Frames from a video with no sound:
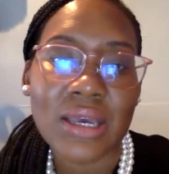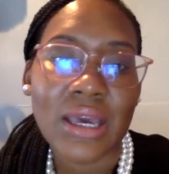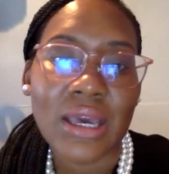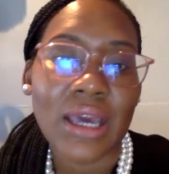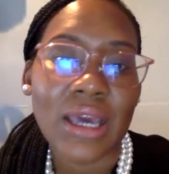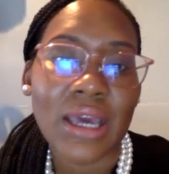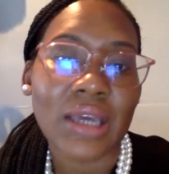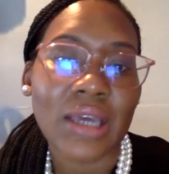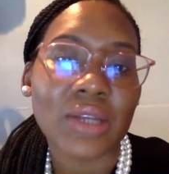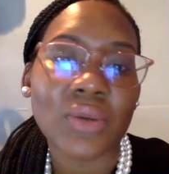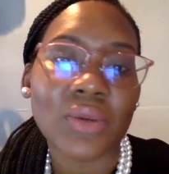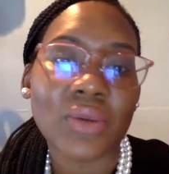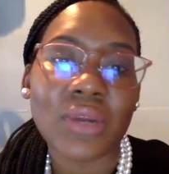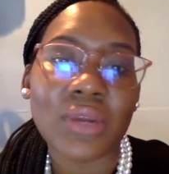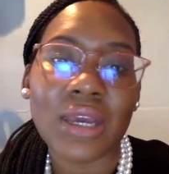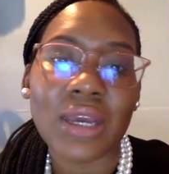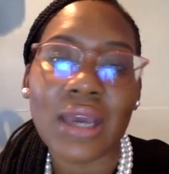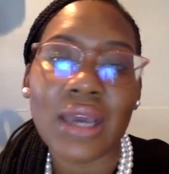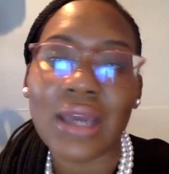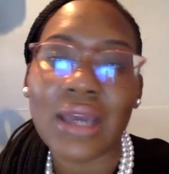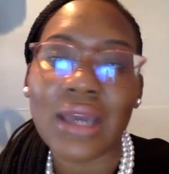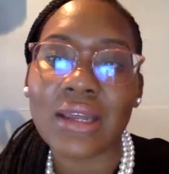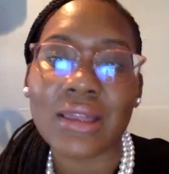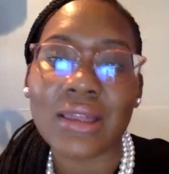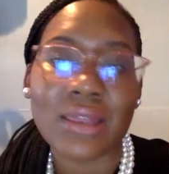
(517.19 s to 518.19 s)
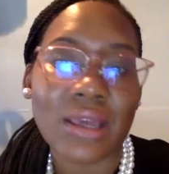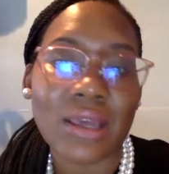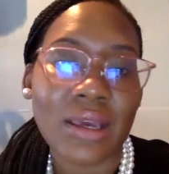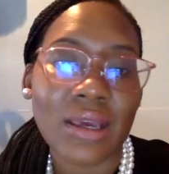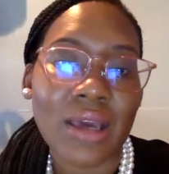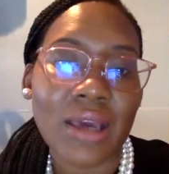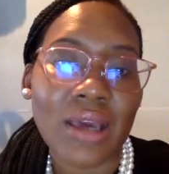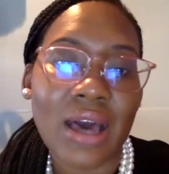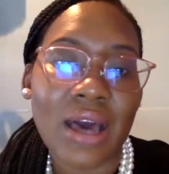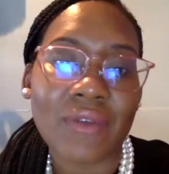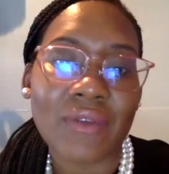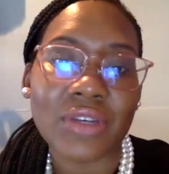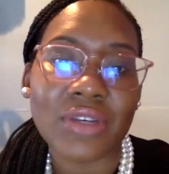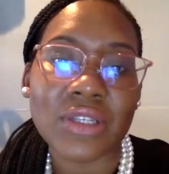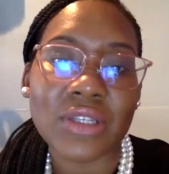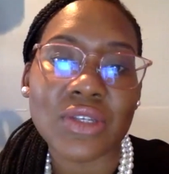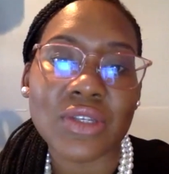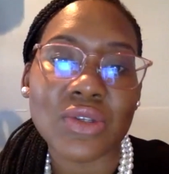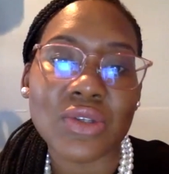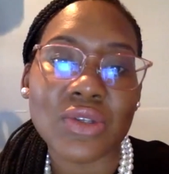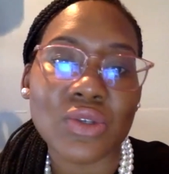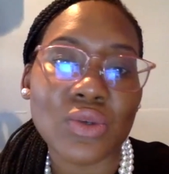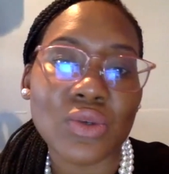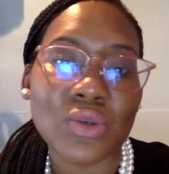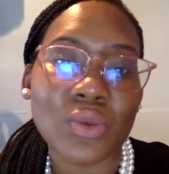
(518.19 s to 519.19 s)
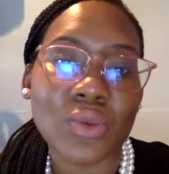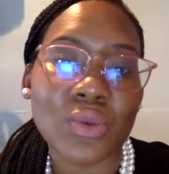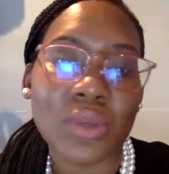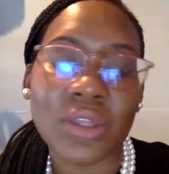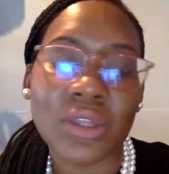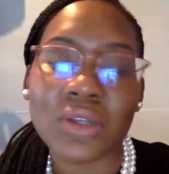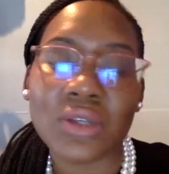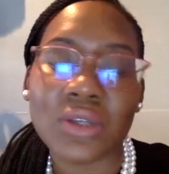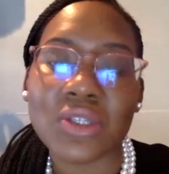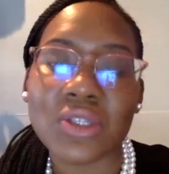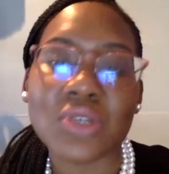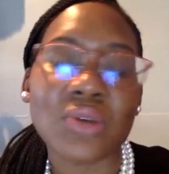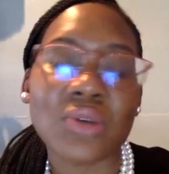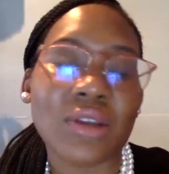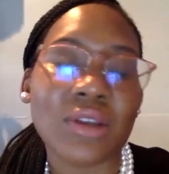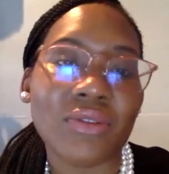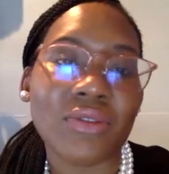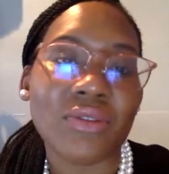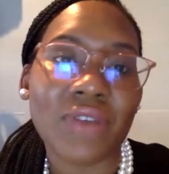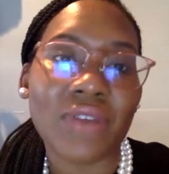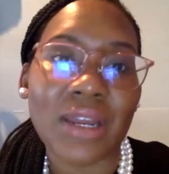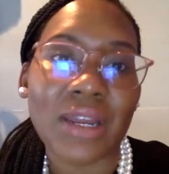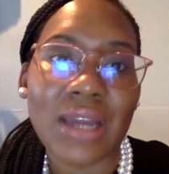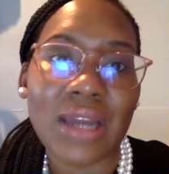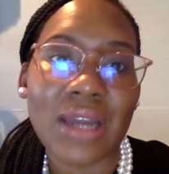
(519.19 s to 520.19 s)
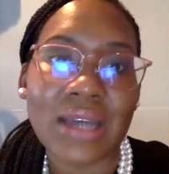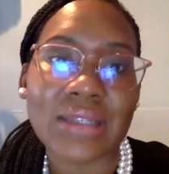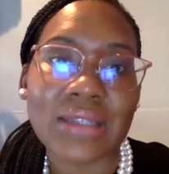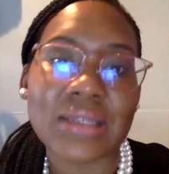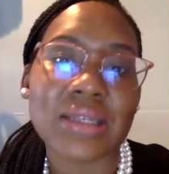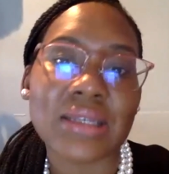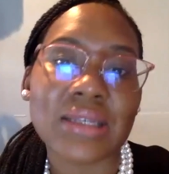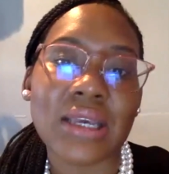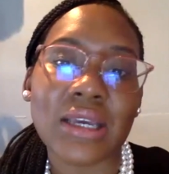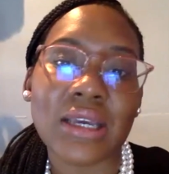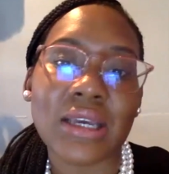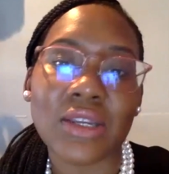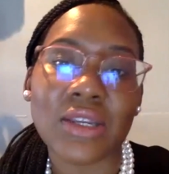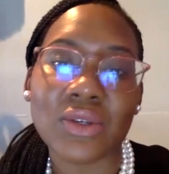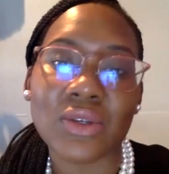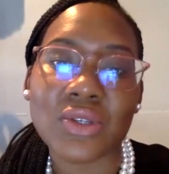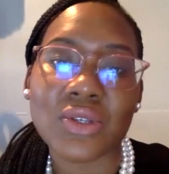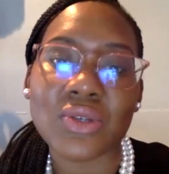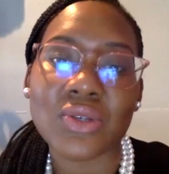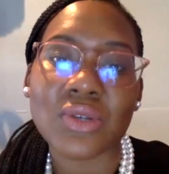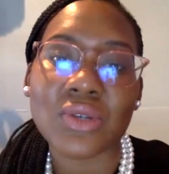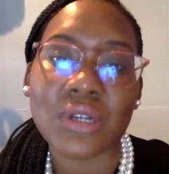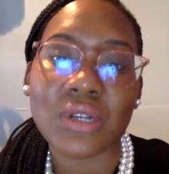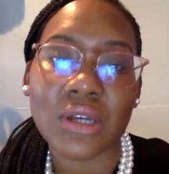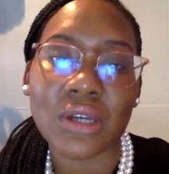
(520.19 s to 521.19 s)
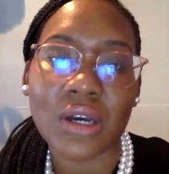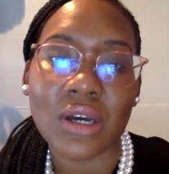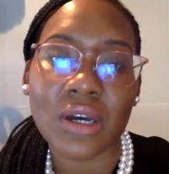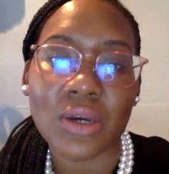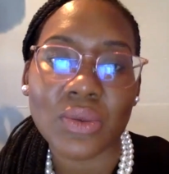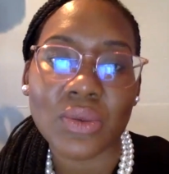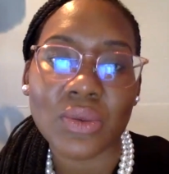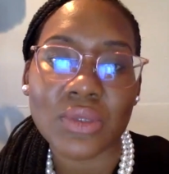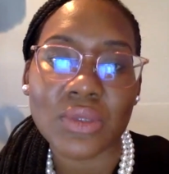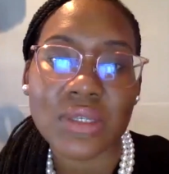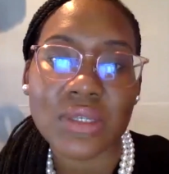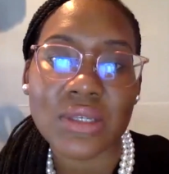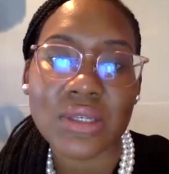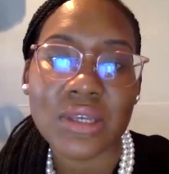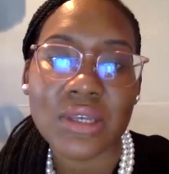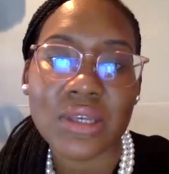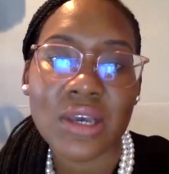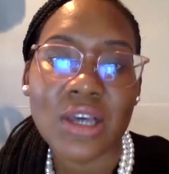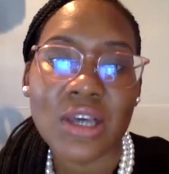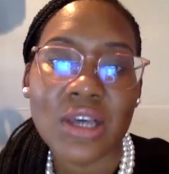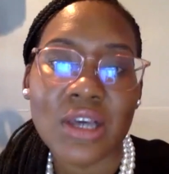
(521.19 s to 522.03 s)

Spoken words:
including anything having to do with your student financing and your student accounts.